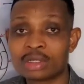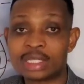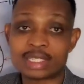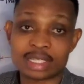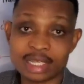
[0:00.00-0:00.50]

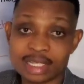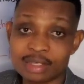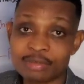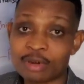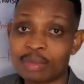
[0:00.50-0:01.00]
the
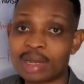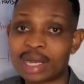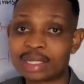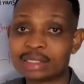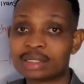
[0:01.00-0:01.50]
synthetic form
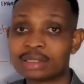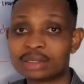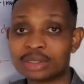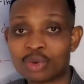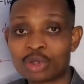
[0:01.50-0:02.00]
and
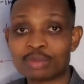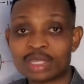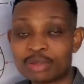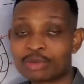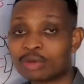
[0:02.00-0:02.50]
the one
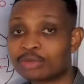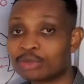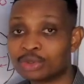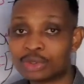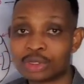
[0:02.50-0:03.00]
obtained from
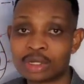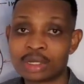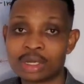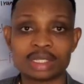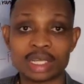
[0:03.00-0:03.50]
food,
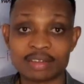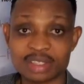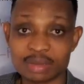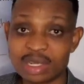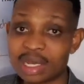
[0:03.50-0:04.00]
they have
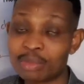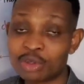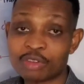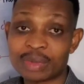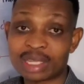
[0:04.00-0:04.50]
similar
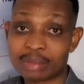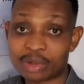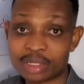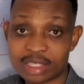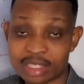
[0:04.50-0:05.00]
mode of
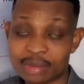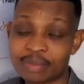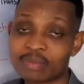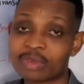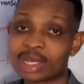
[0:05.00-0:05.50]

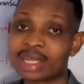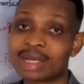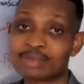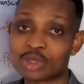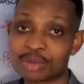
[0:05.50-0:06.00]
metabolism and
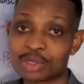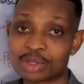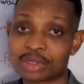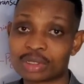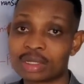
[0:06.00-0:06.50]

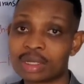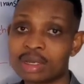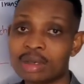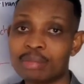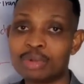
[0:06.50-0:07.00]
absorption,
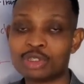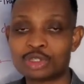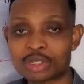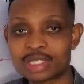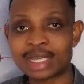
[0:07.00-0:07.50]
but
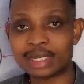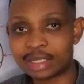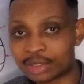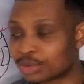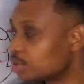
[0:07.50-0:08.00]
just a
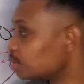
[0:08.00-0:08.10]
little